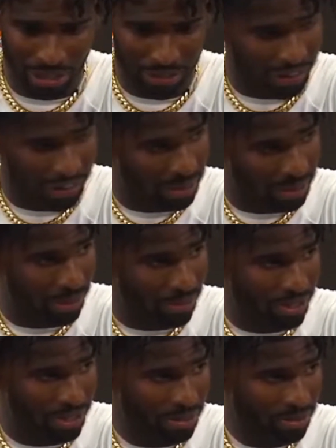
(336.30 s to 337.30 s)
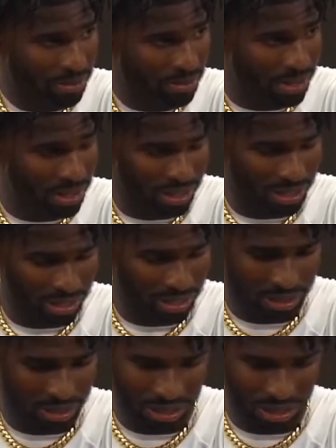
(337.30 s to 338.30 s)
finding my rhythm,
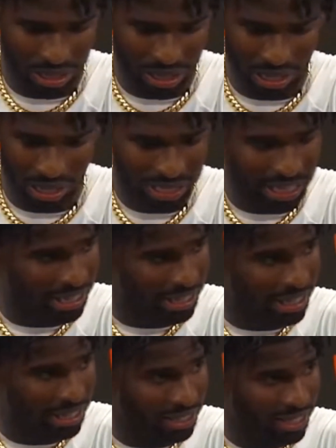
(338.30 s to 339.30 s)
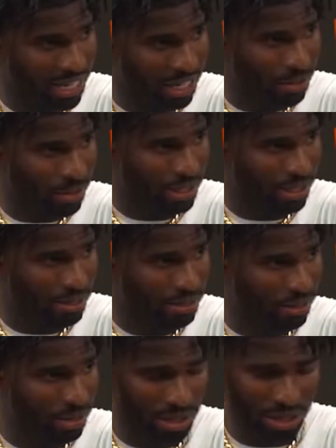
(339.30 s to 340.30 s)
and I got to get into that
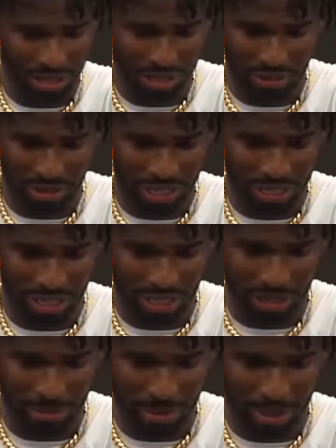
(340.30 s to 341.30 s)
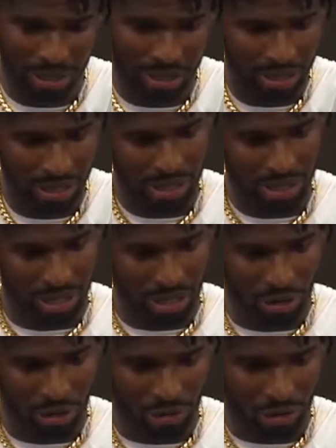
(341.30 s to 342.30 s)
quicker regardless of anything. But
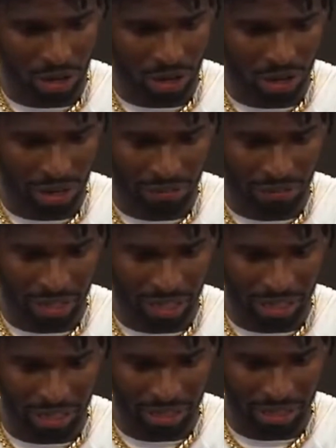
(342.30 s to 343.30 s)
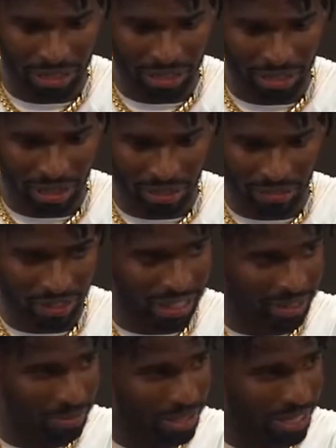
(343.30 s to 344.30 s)
overall, I felt
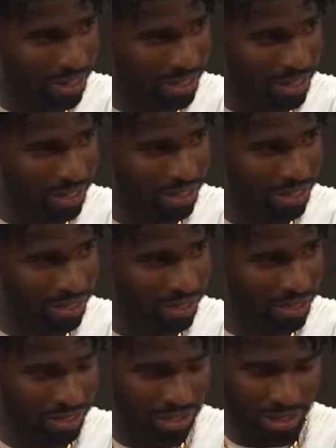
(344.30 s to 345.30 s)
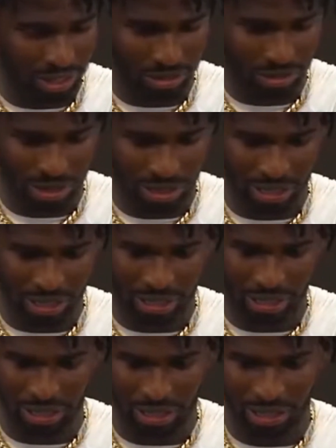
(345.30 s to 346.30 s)
like me out there, you know,
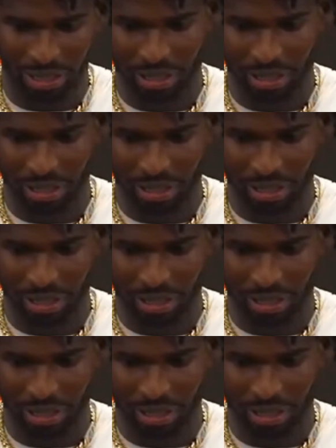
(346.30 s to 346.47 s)
and